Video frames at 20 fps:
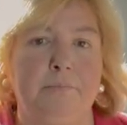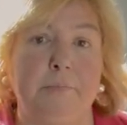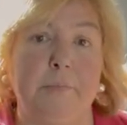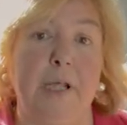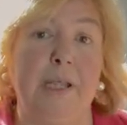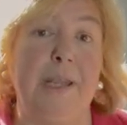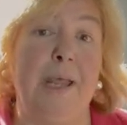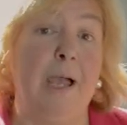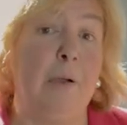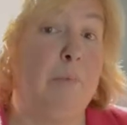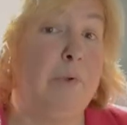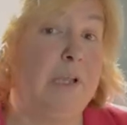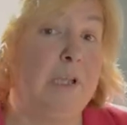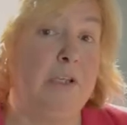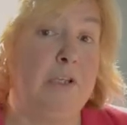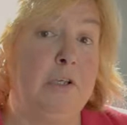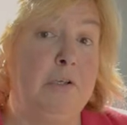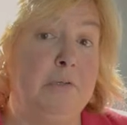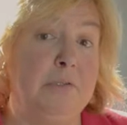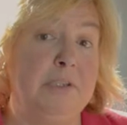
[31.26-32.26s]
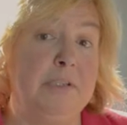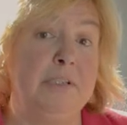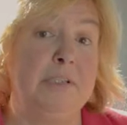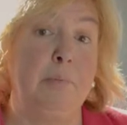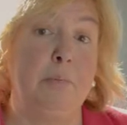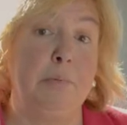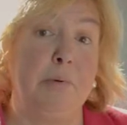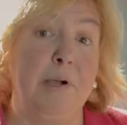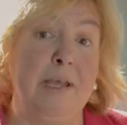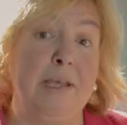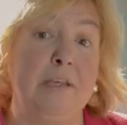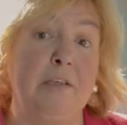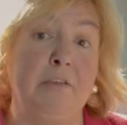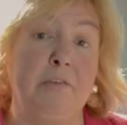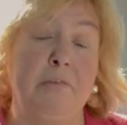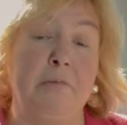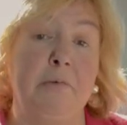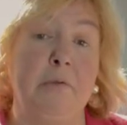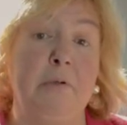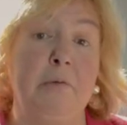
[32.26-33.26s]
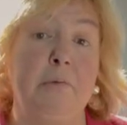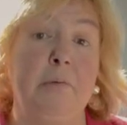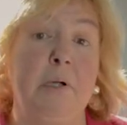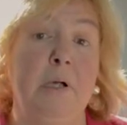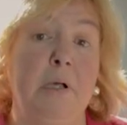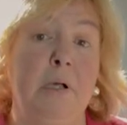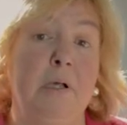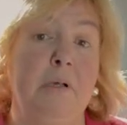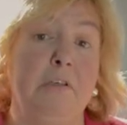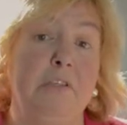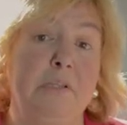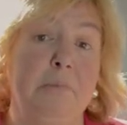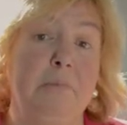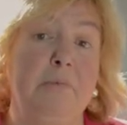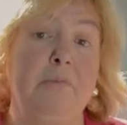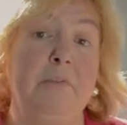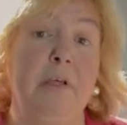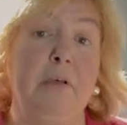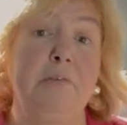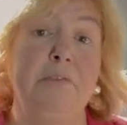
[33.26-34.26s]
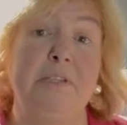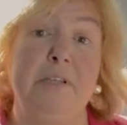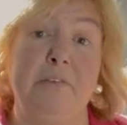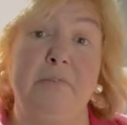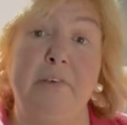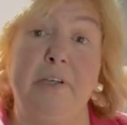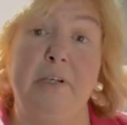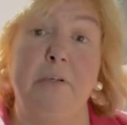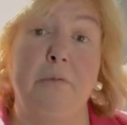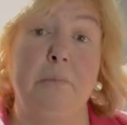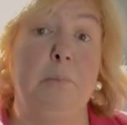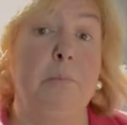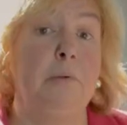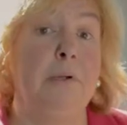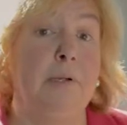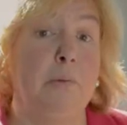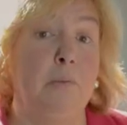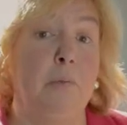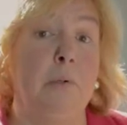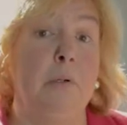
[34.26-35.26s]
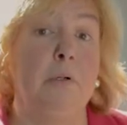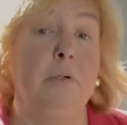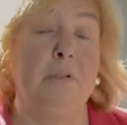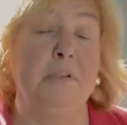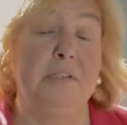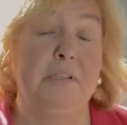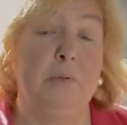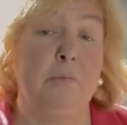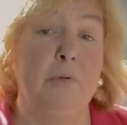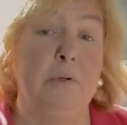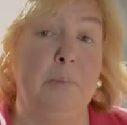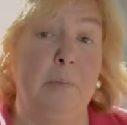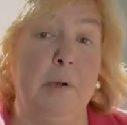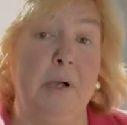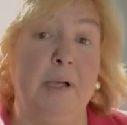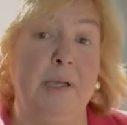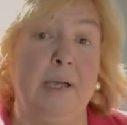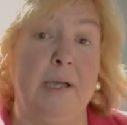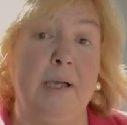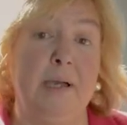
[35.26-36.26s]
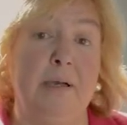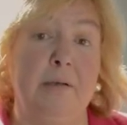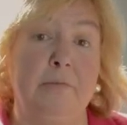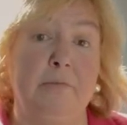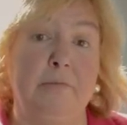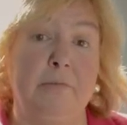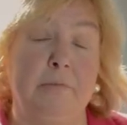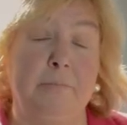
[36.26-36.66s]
and how we can use it to break through some of those difficult brick walls that we might have.